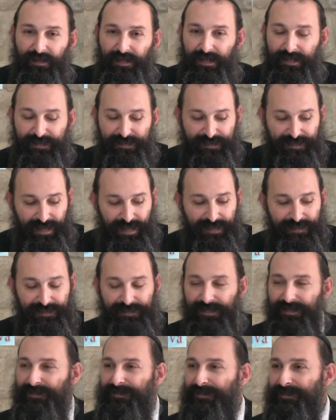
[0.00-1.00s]
It
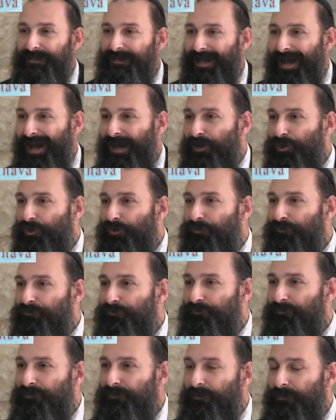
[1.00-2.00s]
says that
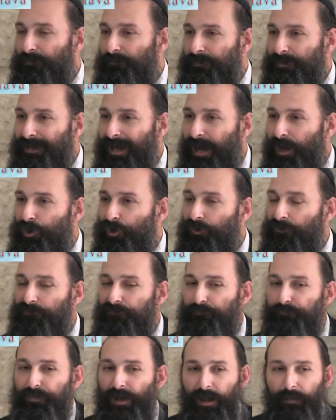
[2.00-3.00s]

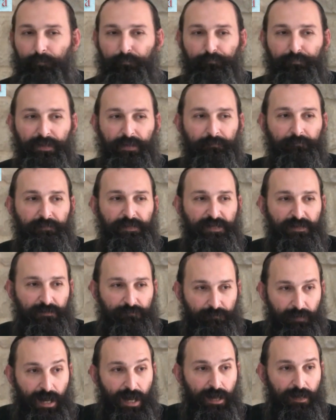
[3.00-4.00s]
Yaakov ba
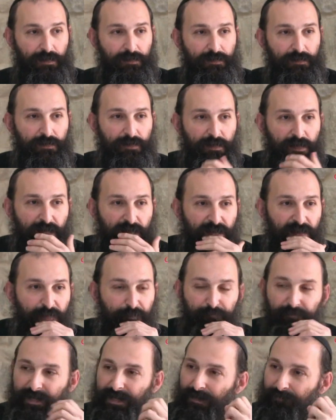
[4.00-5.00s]
bemirma.
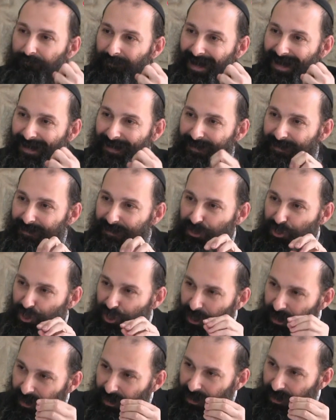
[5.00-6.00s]
Mirma is
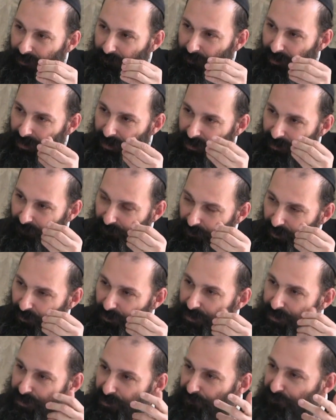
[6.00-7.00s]
cheating, but in a
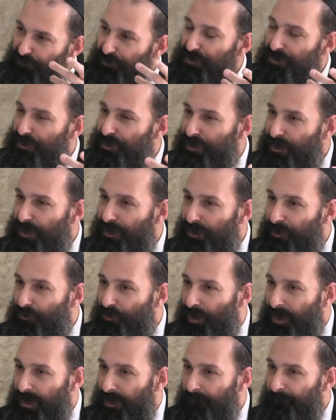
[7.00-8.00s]
very sophisticated
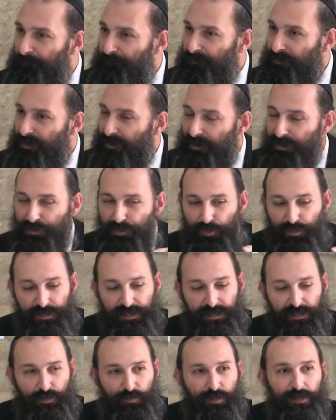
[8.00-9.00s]
way. It's
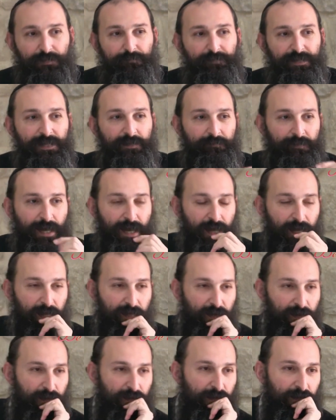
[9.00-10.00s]
using the word mirma.
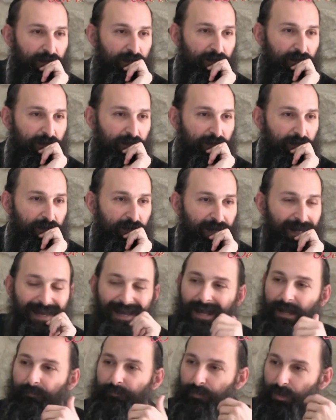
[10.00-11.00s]

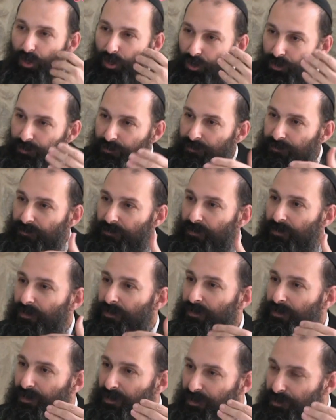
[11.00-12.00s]
Leramot
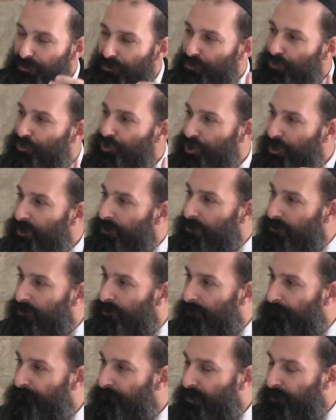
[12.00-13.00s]
is to
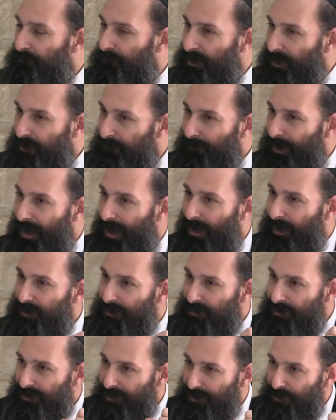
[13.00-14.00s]
cheat. Mirma
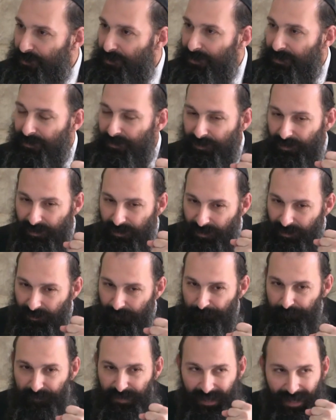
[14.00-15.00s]
is literally
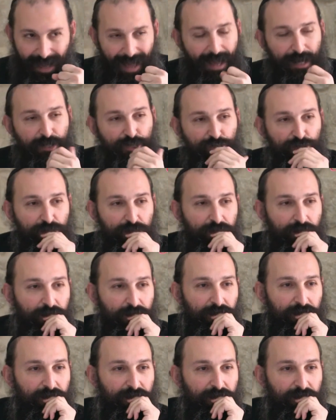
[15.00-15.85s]
the action.